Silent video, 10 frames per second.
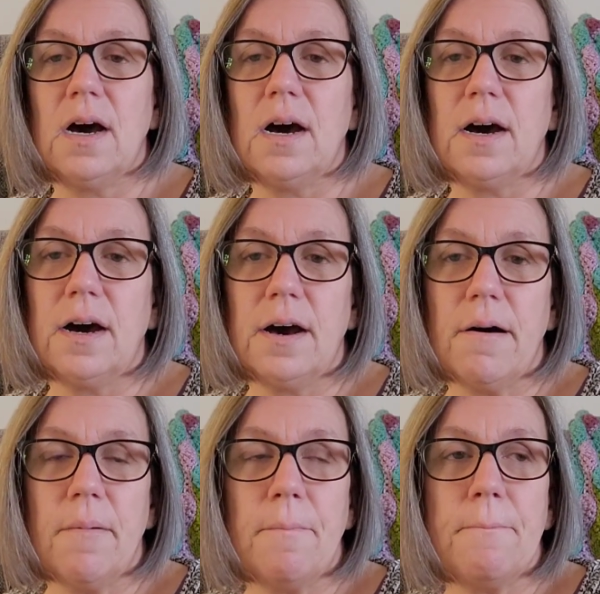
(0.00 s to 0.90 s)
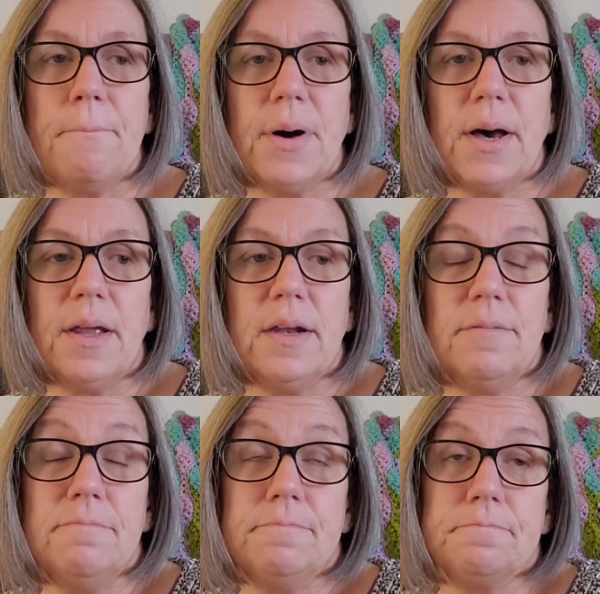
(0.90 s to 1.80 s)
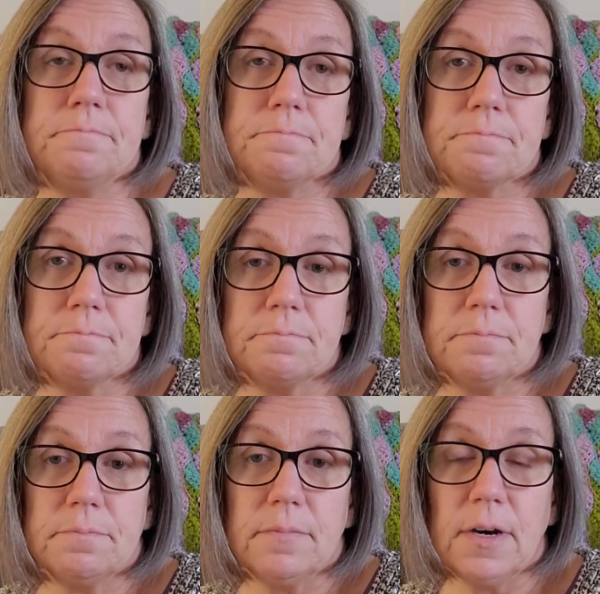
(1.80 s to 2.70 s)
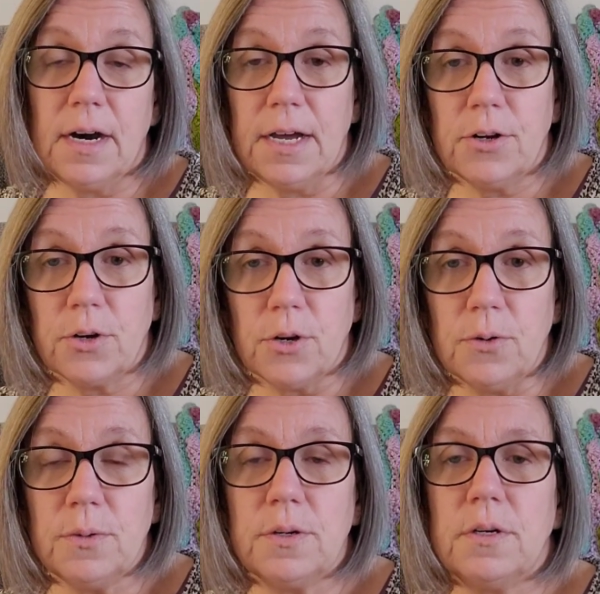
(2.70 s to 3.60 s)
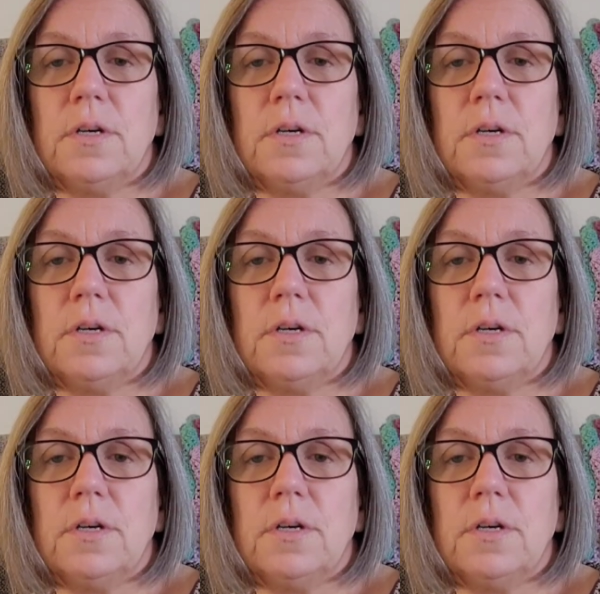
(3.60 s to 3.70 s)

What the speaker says: But I don't know.